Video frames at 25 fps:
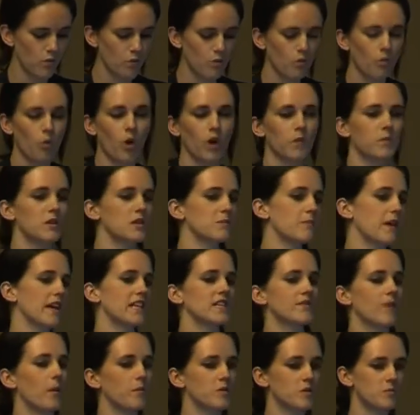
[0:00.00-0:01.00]
what
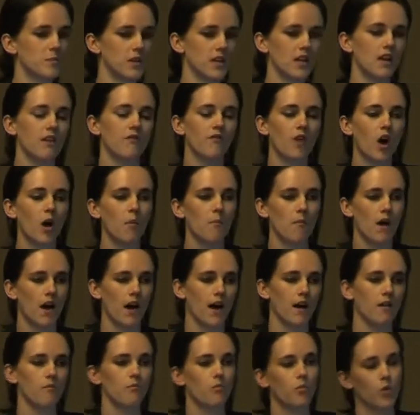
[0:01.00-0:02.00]
perspective I'm speaking from,
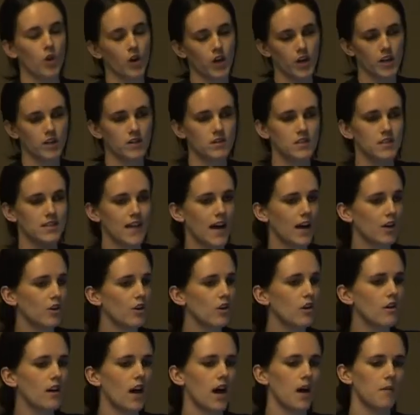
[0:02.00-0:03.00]
I work at
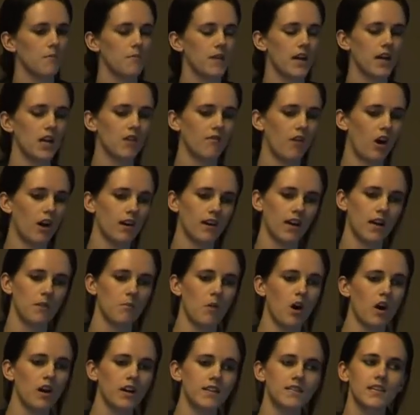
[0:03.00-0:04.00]
Zando. I'm the head of online
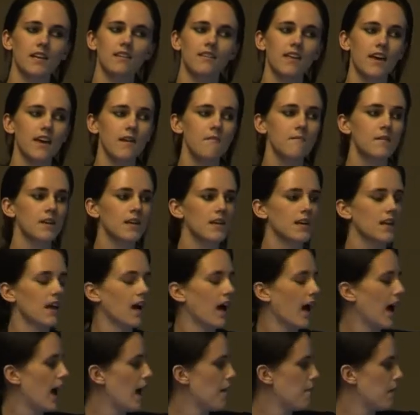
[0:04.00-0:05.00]
marketing there.
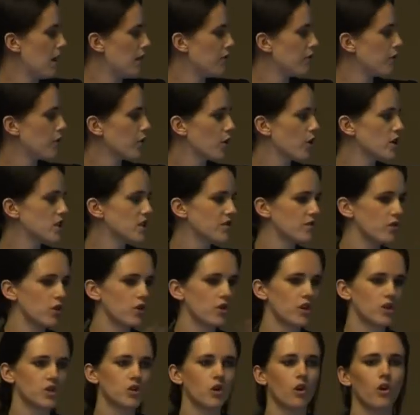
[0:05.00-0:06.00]
And for those of you
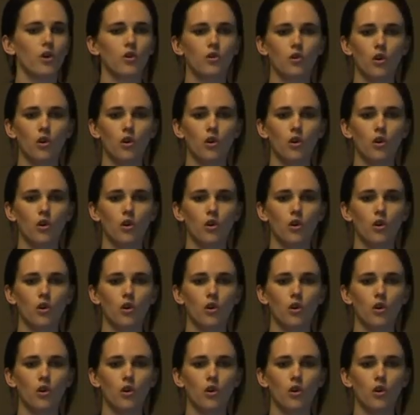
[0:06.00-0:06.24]
that don't